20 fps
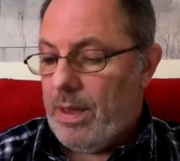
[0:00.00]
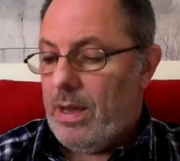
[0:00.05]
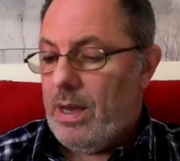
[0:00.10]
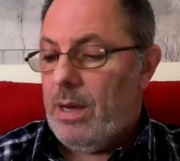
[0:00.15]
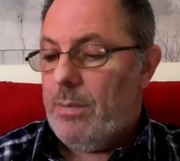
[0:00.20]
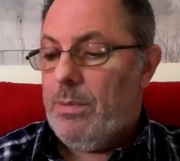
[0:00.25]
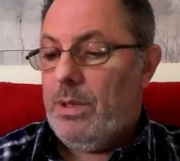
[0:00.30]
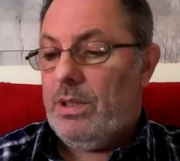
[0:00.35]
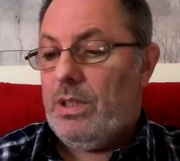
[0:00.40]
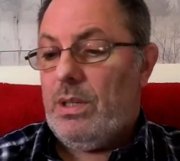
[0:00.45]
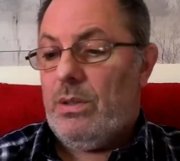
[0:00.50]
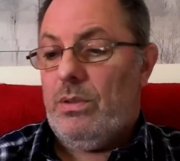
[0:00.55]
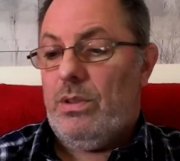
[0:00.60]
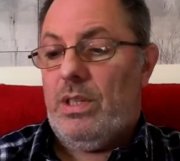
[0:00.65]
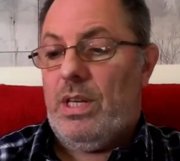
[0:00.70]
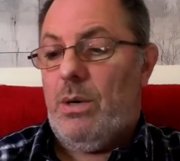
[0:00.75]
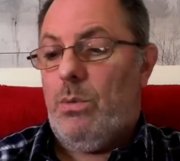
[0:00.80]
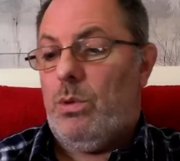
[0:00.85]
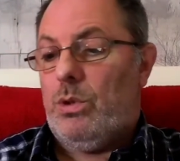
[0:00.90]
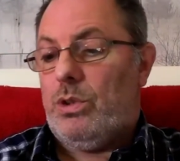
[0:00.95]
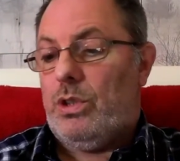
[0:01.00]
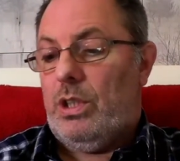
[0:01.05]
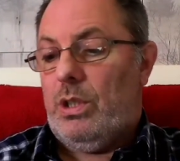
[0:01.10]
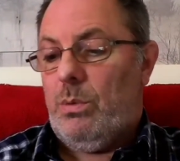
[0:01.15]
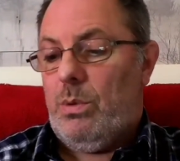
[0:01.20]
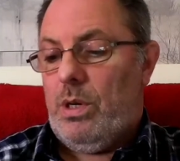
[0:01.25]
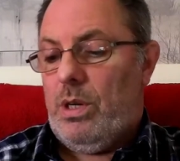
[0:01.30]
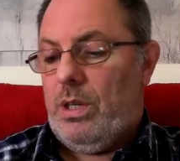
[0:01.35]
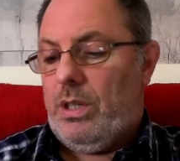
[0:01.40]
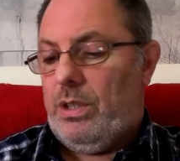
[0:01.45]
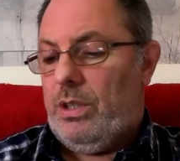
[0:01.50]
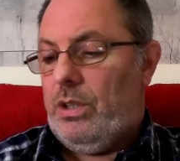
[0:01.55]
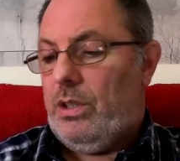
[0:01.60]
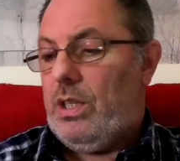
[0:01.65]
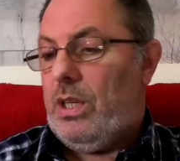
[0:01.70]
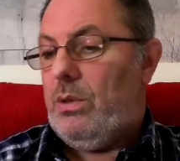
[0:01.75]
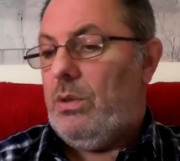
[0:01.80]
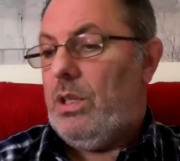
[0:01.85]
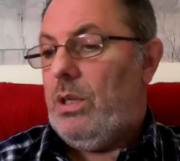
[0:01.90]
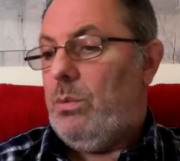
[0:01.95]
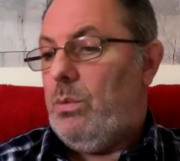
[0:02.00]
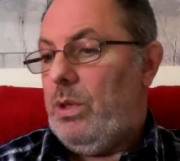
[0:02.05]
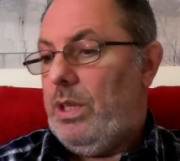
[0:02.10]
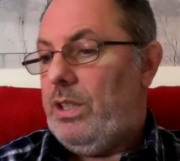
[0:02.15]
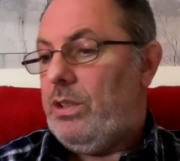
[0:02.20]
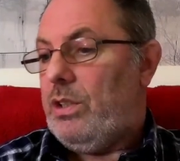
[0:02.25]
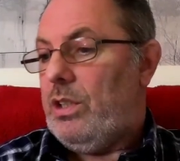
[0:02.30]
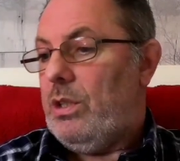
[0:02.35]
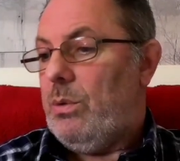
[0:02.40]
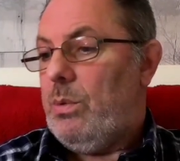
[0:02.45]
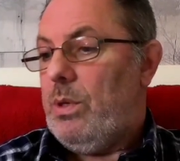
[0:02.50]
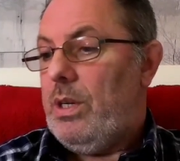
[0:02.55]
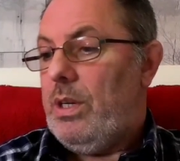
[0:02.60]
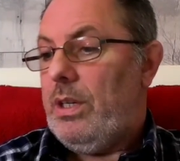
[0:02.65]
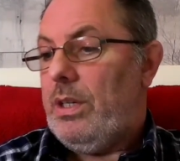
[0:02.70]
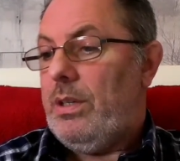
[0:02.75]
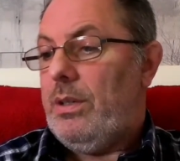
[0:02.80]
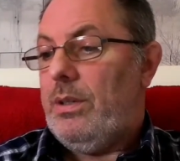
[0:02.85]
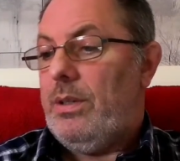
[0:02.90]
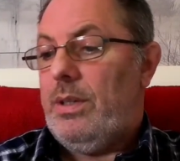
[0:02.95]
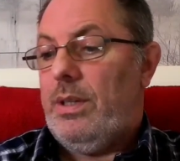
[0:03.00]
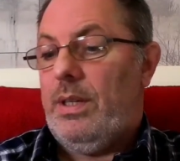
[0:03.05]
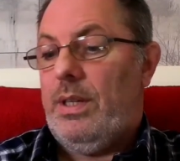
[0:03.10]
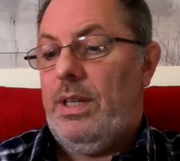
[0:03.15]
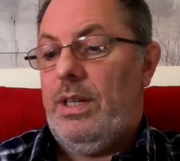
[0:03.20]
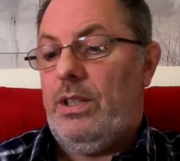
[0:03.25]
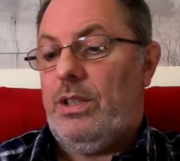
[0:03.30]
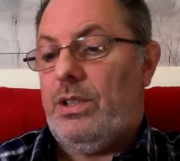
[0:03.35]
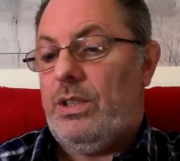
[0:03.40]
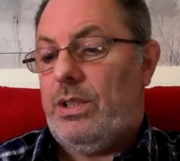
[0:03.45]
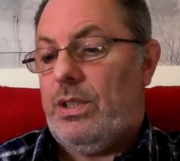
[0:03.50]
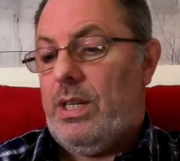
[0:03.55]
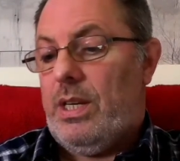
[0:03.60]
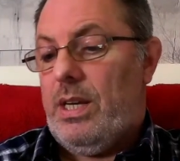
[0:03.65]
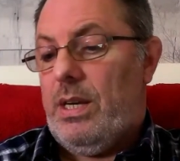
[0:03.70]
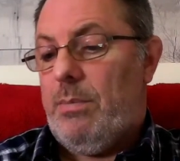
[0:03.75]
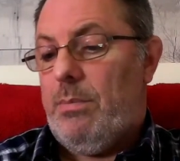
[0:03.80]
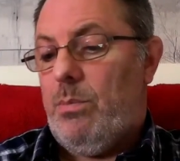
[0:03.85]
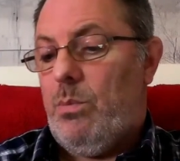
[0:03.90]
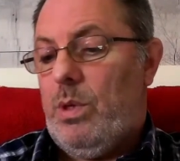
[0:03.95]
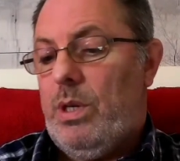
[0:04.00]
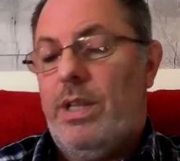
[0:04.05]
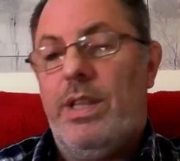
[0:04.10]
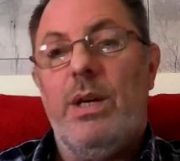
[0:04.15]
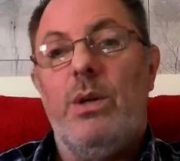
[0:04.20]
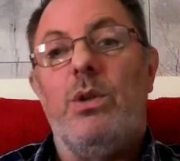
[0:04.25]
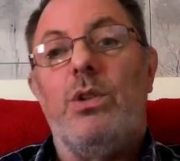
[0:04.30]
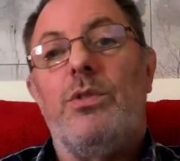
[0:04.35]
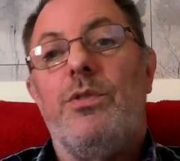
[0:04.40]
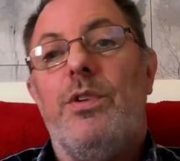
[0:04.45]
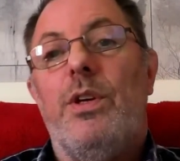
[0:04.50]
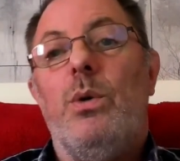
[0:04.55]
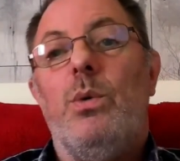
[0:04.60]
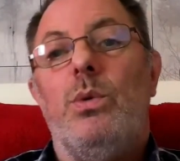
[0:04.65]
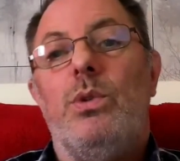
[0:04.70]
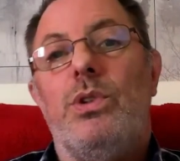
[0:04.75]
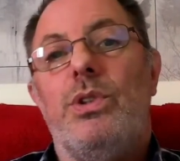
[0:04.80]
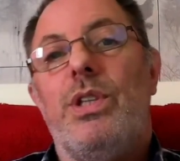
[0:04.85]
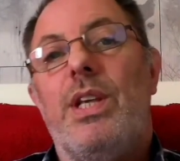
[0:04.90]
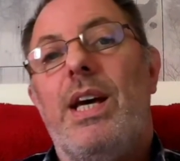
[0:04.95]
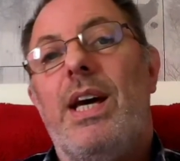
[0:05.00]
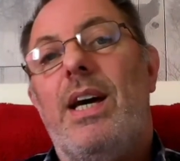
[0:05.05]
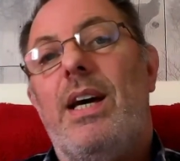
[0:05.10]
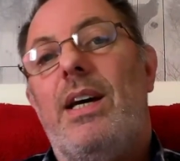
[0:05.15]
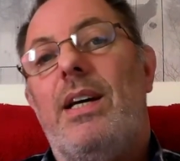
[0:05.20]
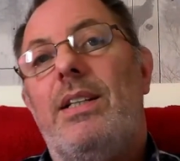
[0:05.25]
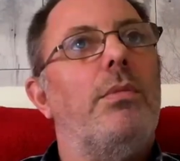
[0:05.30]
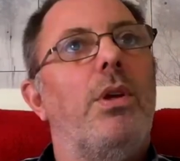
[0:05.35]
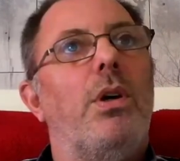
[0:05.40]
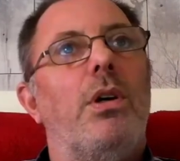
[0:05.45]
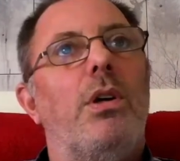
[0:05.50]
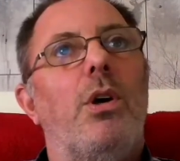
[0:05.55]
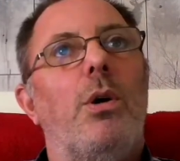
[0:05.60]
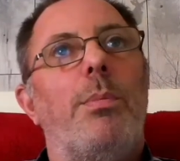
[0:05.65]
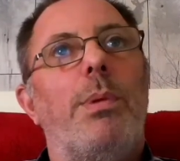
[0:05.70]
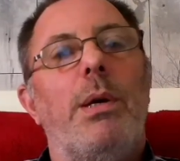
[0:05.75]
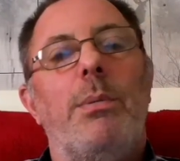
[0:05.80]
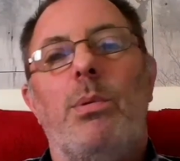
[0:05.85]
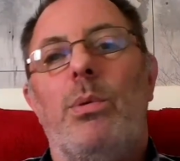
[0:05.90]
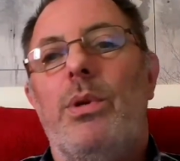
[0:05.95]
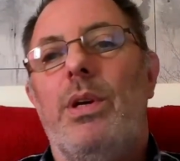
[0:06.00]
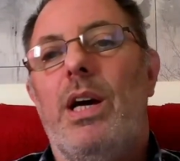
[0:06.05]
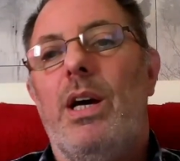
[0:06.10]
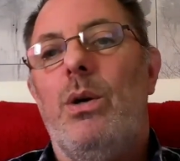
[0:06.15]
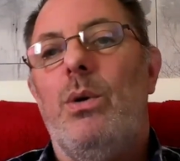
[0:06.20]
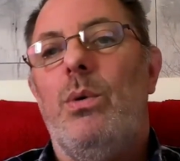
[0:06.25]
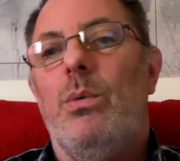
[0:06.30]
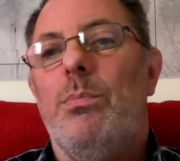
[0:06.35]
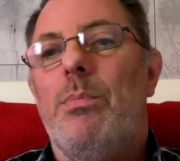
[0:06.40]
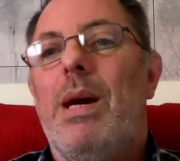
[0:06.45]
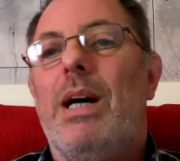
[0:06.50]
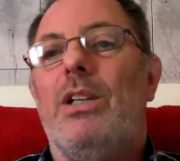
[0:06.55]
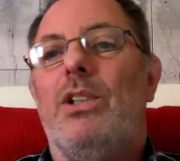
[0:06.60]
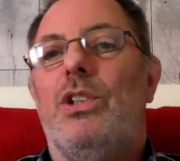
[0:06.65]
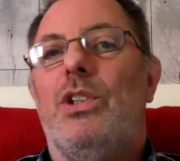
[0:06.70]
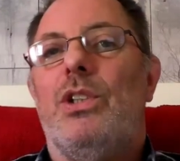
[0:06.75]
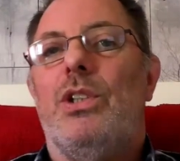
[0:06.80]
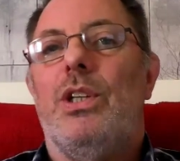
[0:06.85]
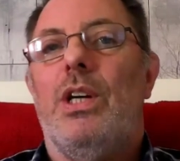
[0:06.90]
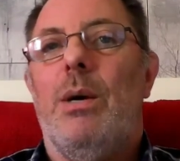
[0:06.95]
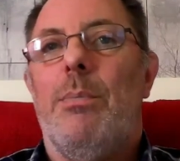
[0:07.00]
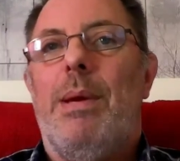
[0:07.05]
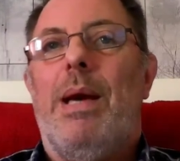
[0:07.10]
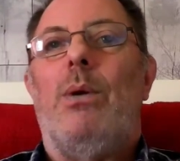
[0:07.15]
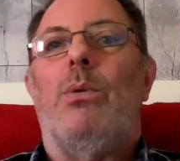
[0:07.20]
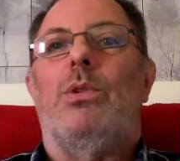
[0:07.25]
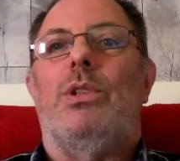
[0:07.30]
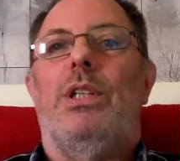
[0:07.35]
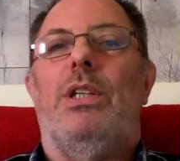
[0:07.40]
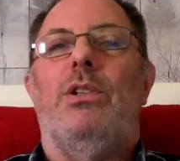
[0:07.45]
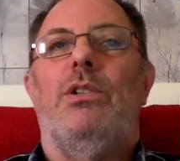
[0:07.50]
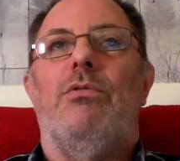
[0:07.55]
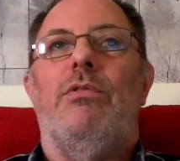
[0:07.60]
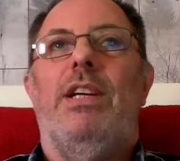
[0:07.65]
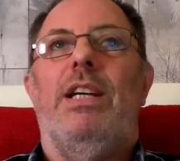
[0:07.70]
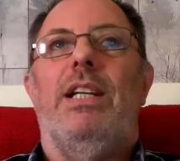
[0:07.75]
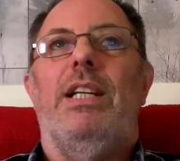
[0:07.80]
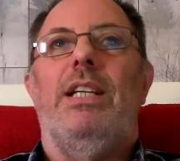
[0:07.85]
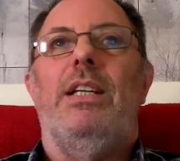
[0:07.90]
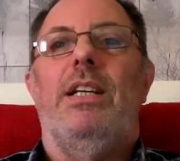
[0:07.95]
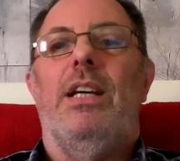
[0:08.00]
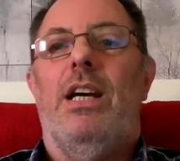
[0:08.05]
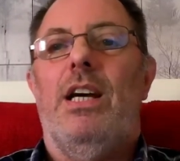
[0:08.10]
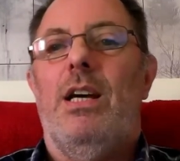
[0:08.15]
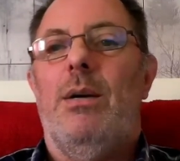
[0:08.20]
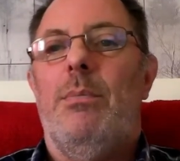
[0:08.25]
You don't know what's going to work, and you don't know what is going to work. It's one of those fields that not a lot of people know much about it, really.